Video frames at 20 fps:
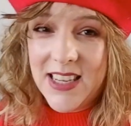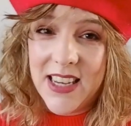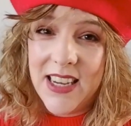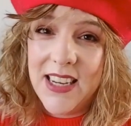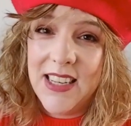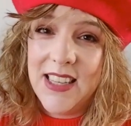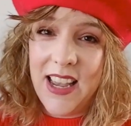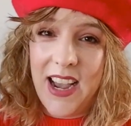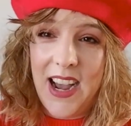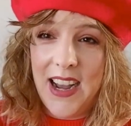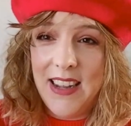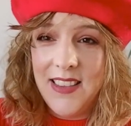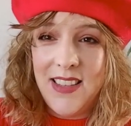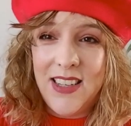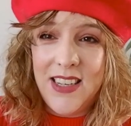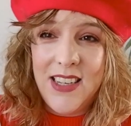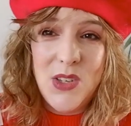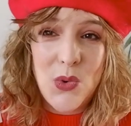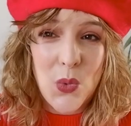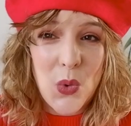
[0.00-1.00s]
think that
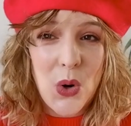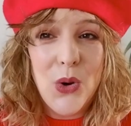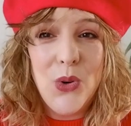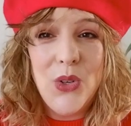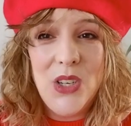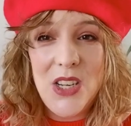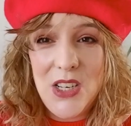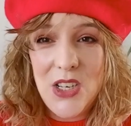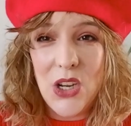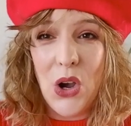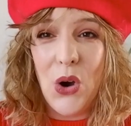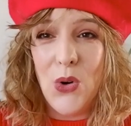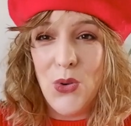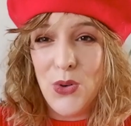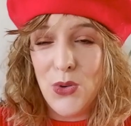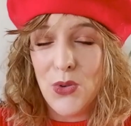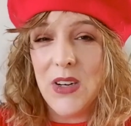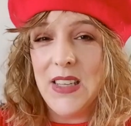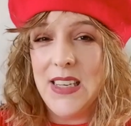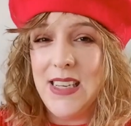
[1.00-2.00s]
these rosy
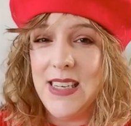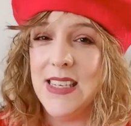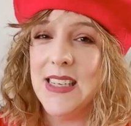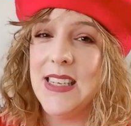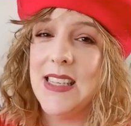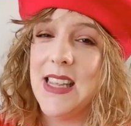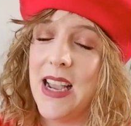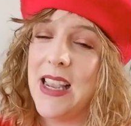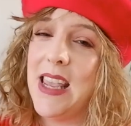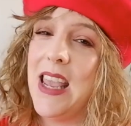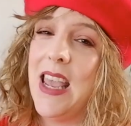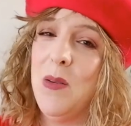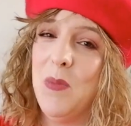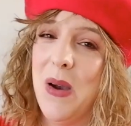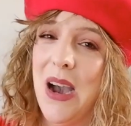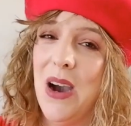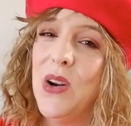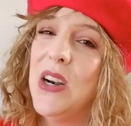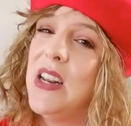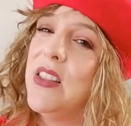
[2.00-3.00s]
toned releases that
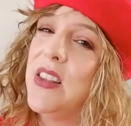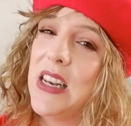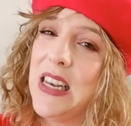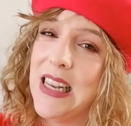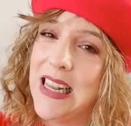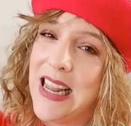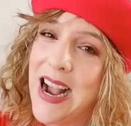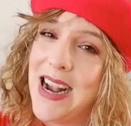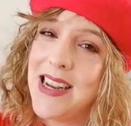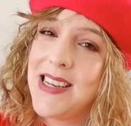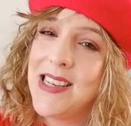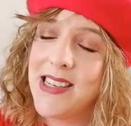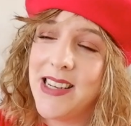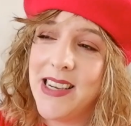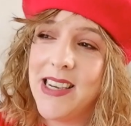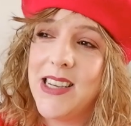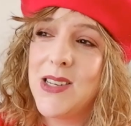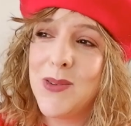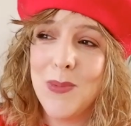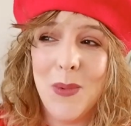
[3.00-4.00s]
came out in the last
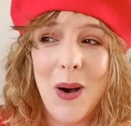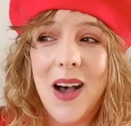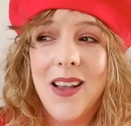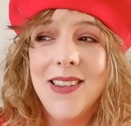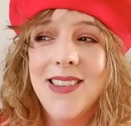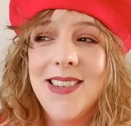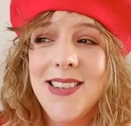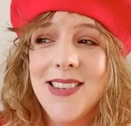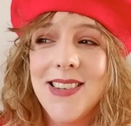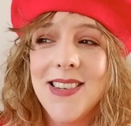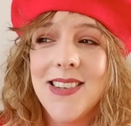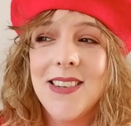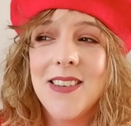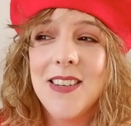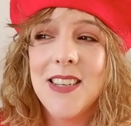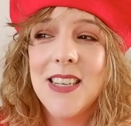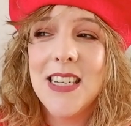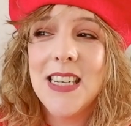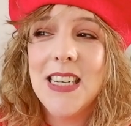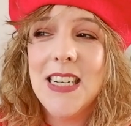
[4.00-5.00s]
6 months,
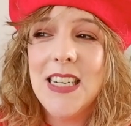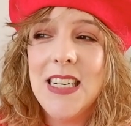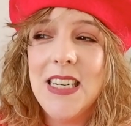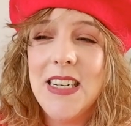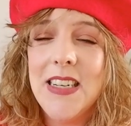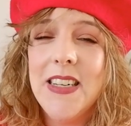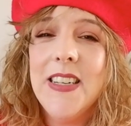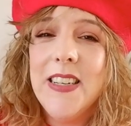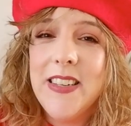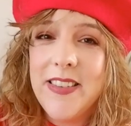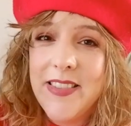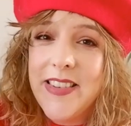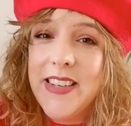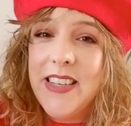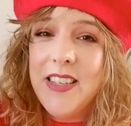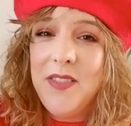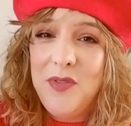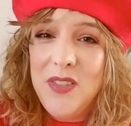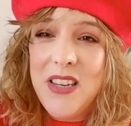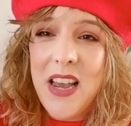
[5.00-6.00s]

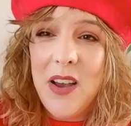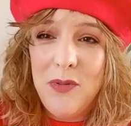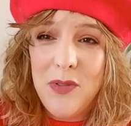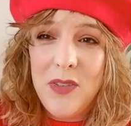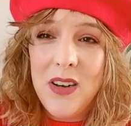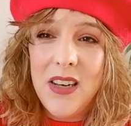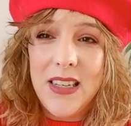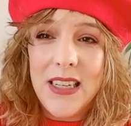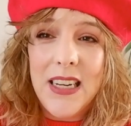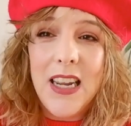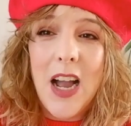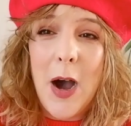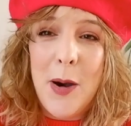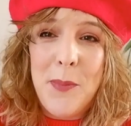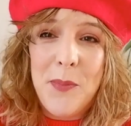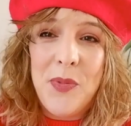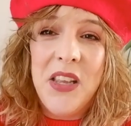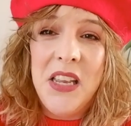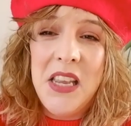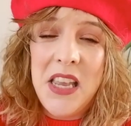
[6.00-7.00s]
they've definitely
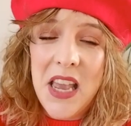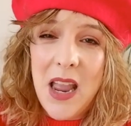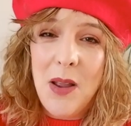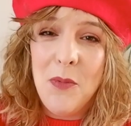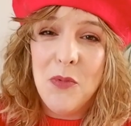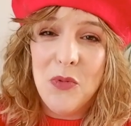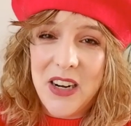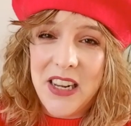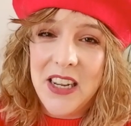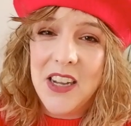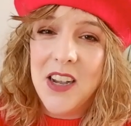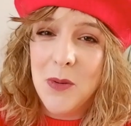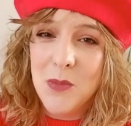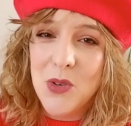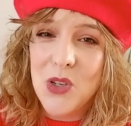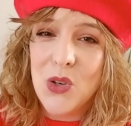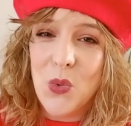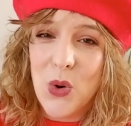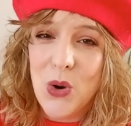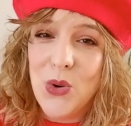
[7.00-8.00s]
upped the game when it
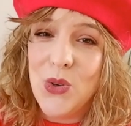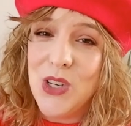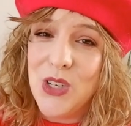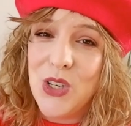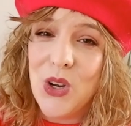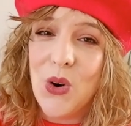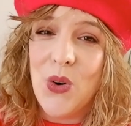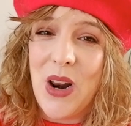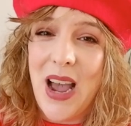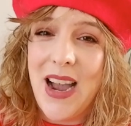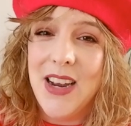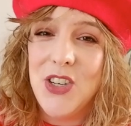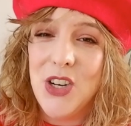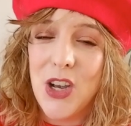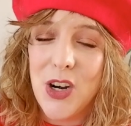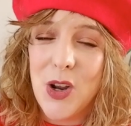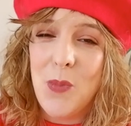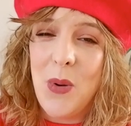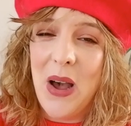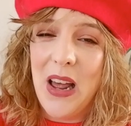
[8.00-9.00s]
comes to rosy toned
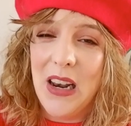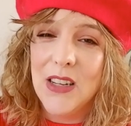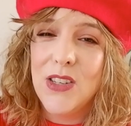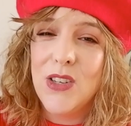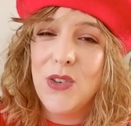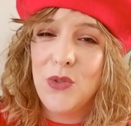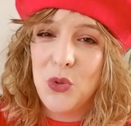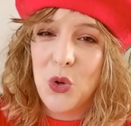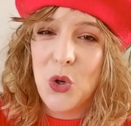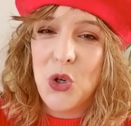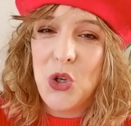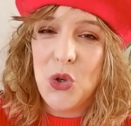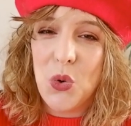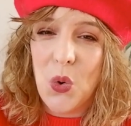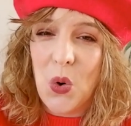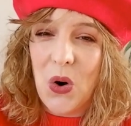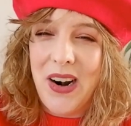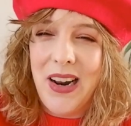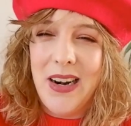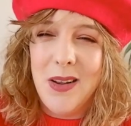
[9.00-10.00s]
eyeshadow palettes, for
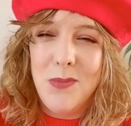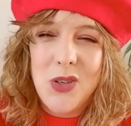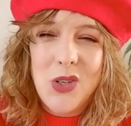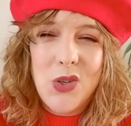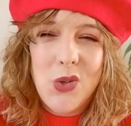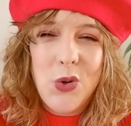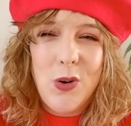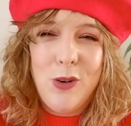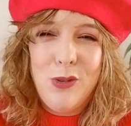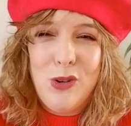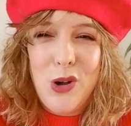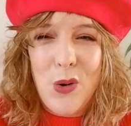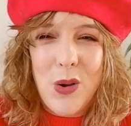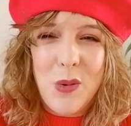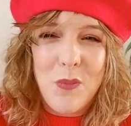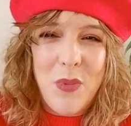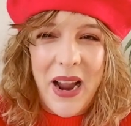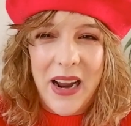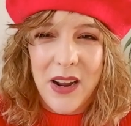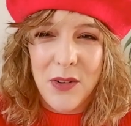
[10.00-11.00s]
sure. And I'm sort of
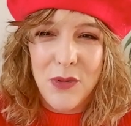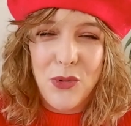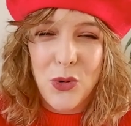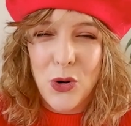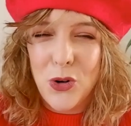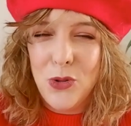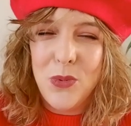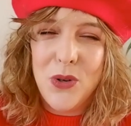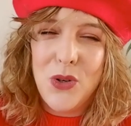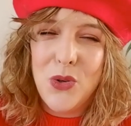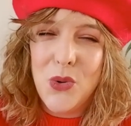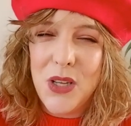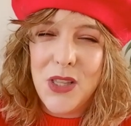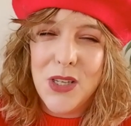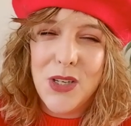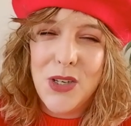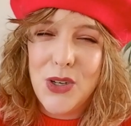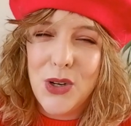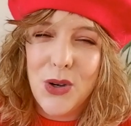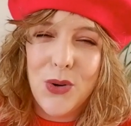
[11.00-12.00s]
going back and forth
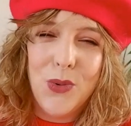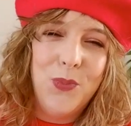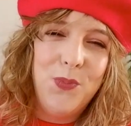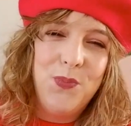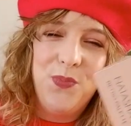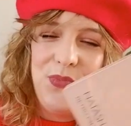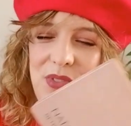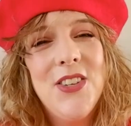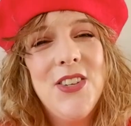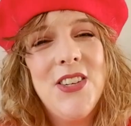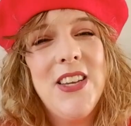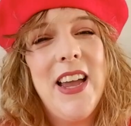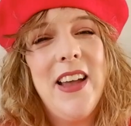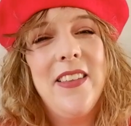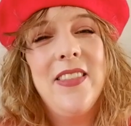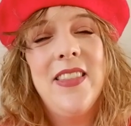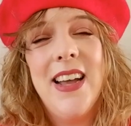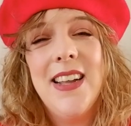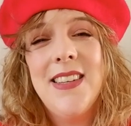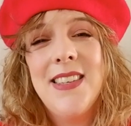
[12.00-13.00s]
between the 2. So
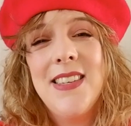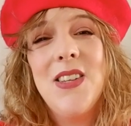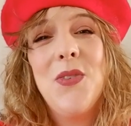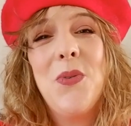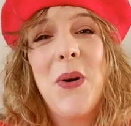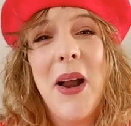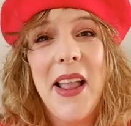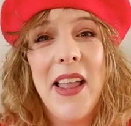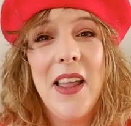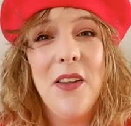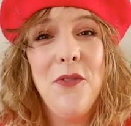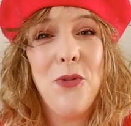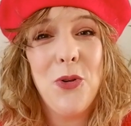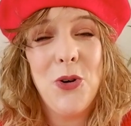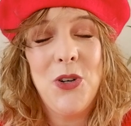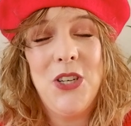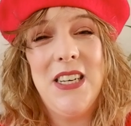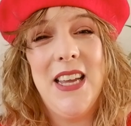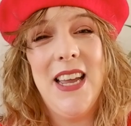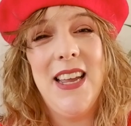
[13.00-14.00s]
yeah, that's the ranking
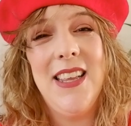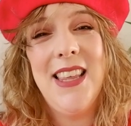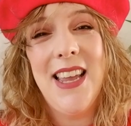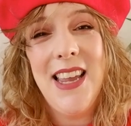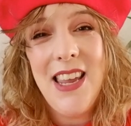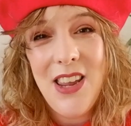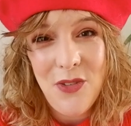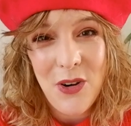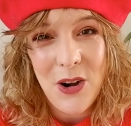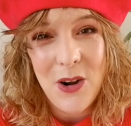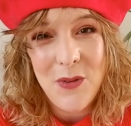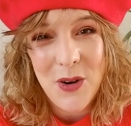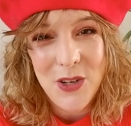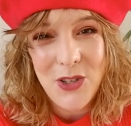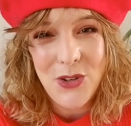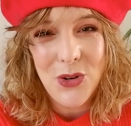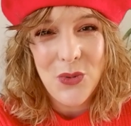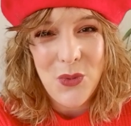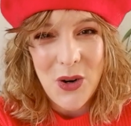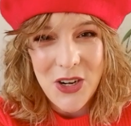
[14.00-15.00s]
for today. Thank you very
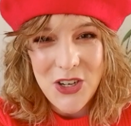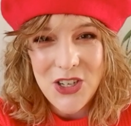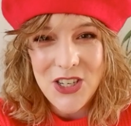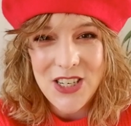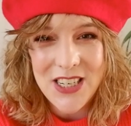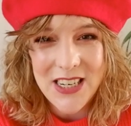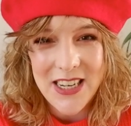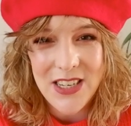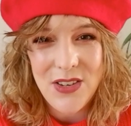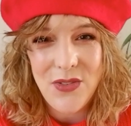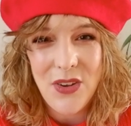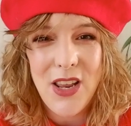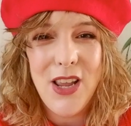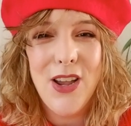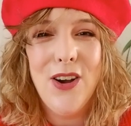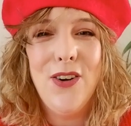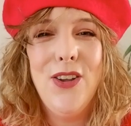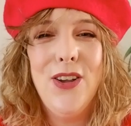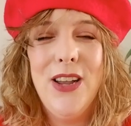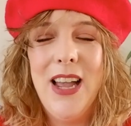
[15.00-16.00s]
much for watching today's
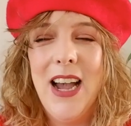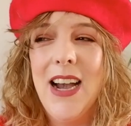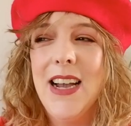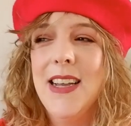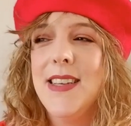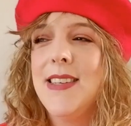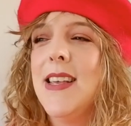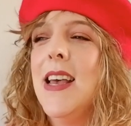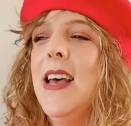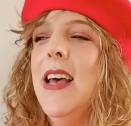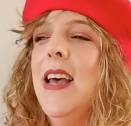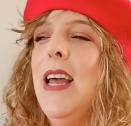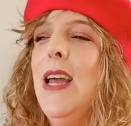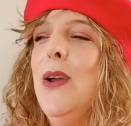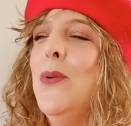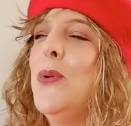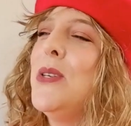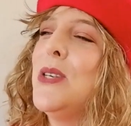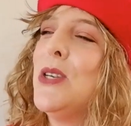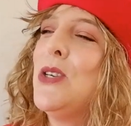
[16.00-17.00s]
video, you guys.
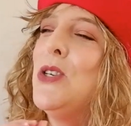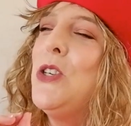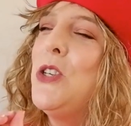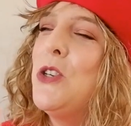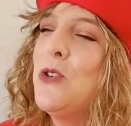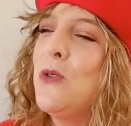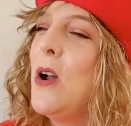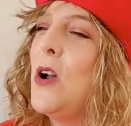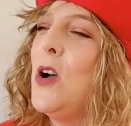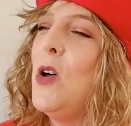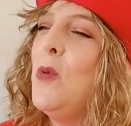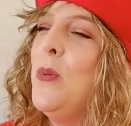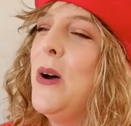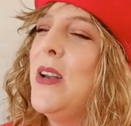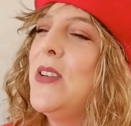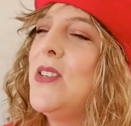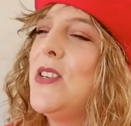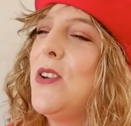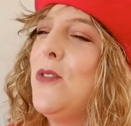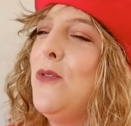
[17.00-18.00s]
It was a struggle
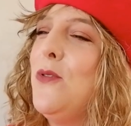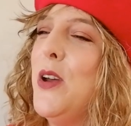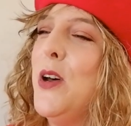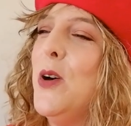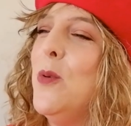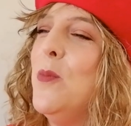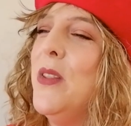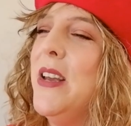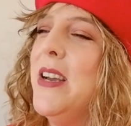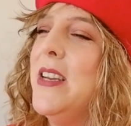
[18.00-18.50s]
bus to film